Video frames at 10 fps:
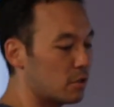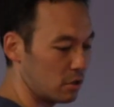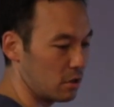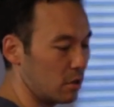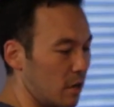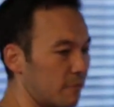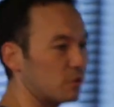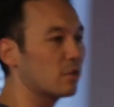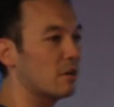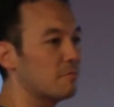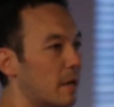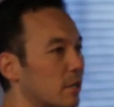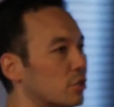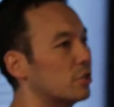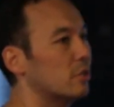After a, uh, after a tough
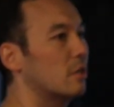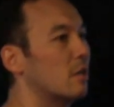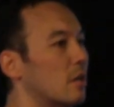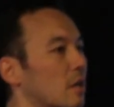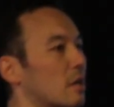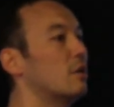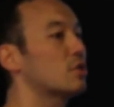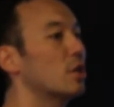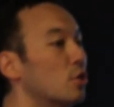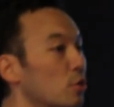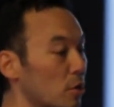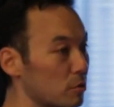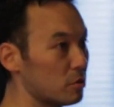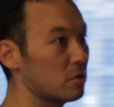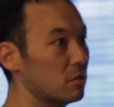match, uh, I'll say
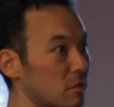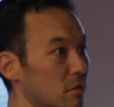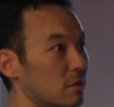kudos,